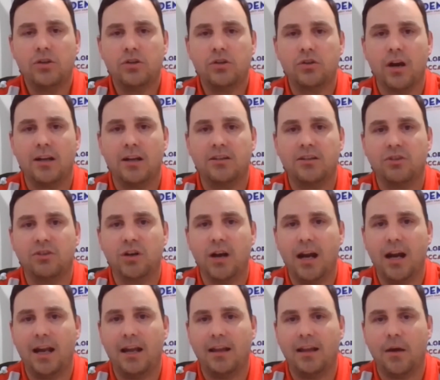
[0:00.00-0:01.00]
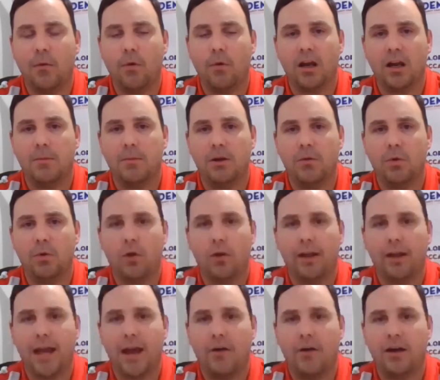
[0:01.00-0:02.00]
stretch of training that we're going to be
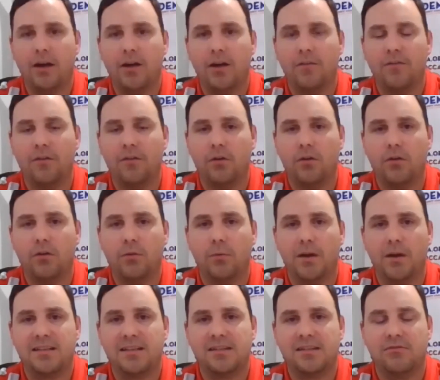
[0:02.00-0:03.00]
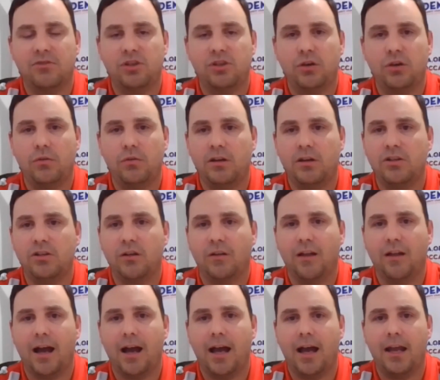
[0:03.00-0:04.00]
rolling out here for the rest of June and
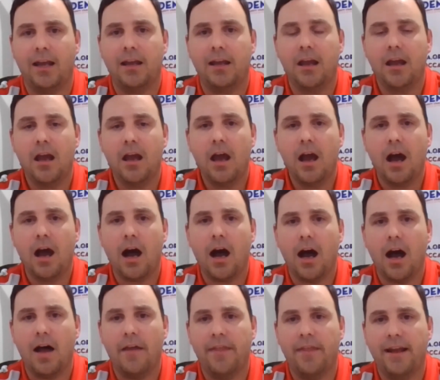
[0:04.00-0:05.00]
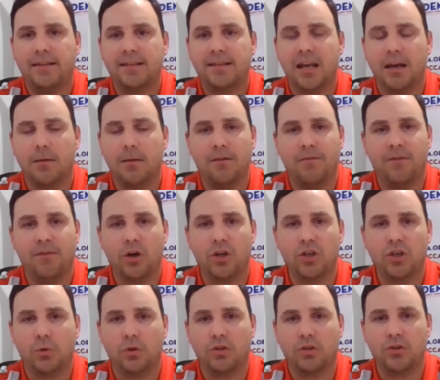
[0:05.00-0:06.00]
July. That's going to be
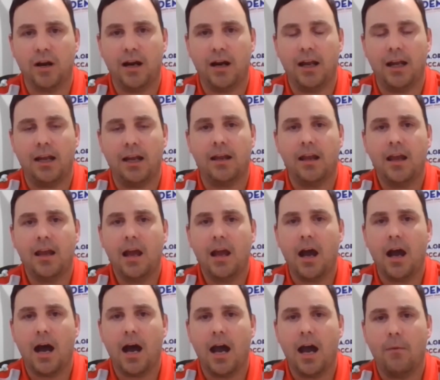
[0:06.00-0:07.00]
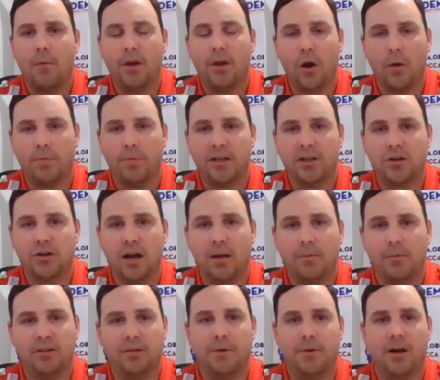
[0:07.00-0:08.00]
virtual training, and we hope that you're
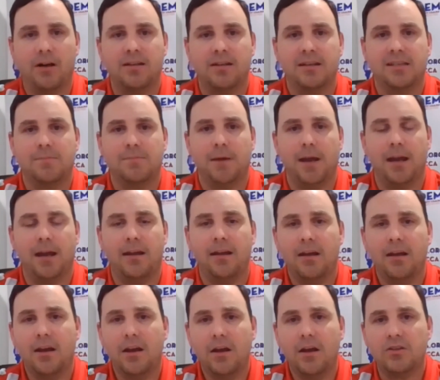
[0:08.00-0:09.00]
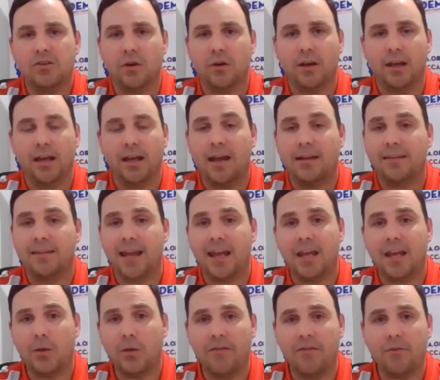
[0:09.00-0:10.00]
able to participate. So again,
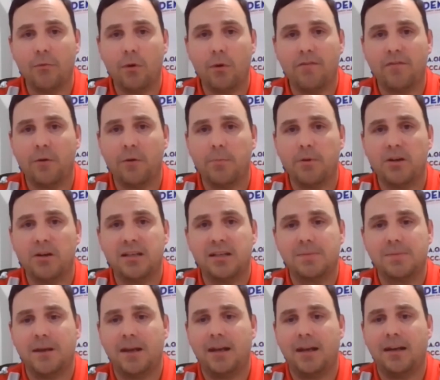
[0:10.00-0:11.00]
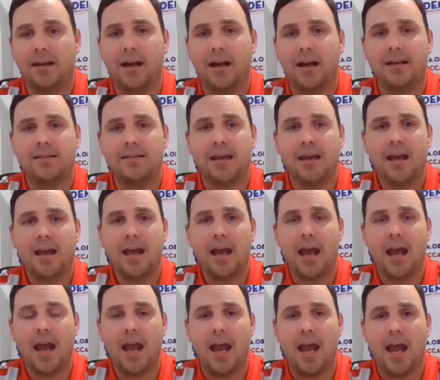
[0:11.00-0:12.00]
thank you everyone for participating tonight,
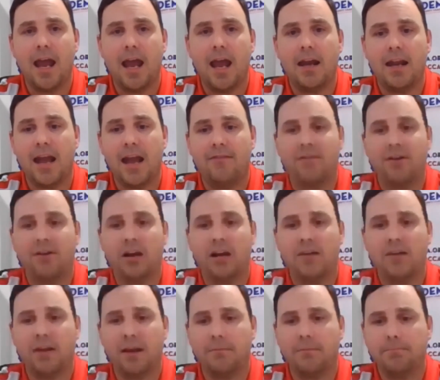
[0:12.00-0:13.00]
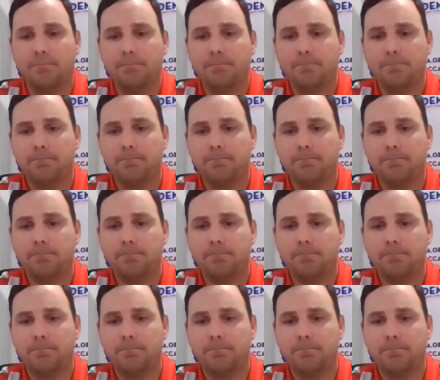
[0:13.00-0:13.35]
and have a good evening.